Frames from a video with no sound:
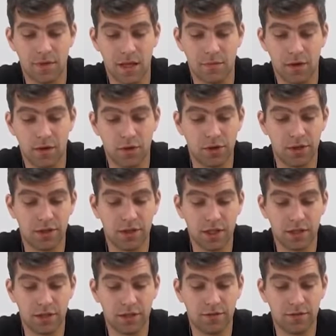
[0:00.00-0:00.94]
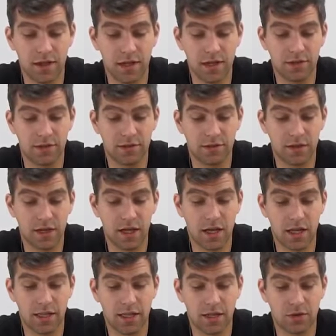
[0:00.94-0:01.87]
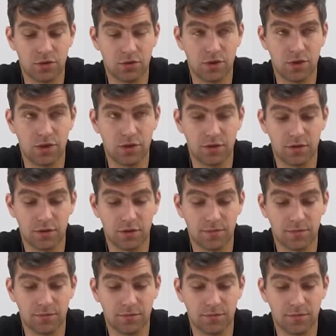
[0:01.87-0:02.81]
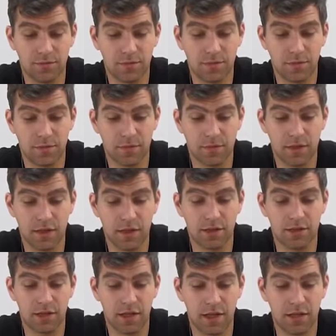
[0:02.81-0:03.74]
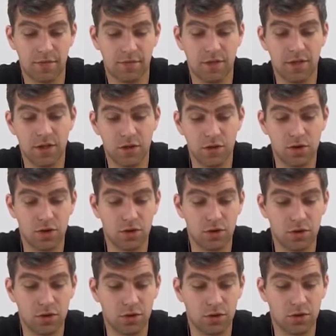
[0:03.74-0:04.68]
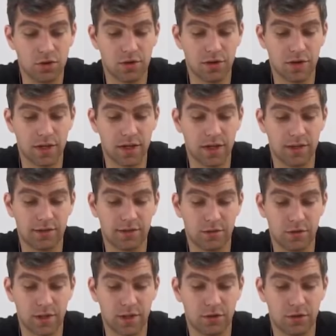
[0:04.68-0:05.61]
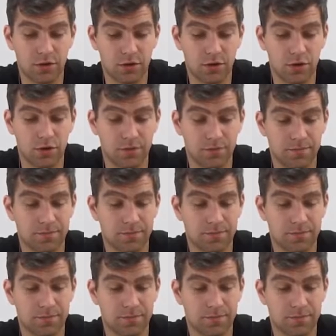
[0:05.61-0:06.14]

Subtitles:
I'm calling the other device. I can do it as a video call or as a regular call.